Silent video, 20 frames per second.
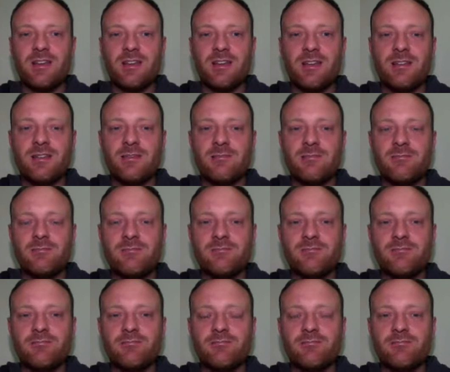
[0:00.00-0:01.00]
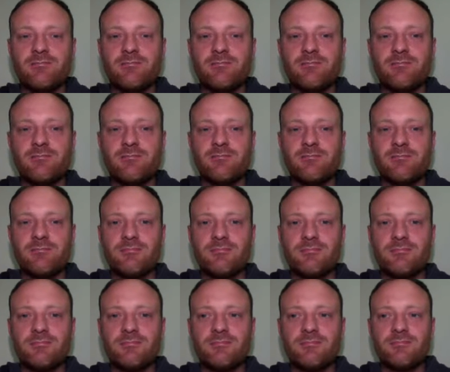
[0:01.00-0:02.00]

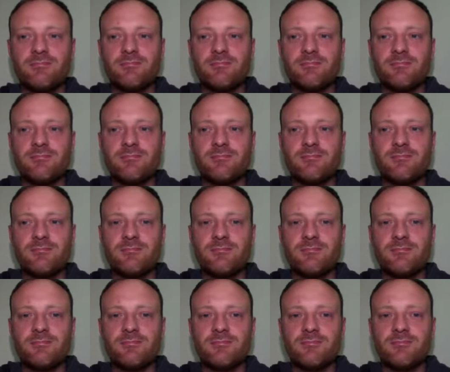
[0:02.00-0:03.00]
No one is speaking in this clip.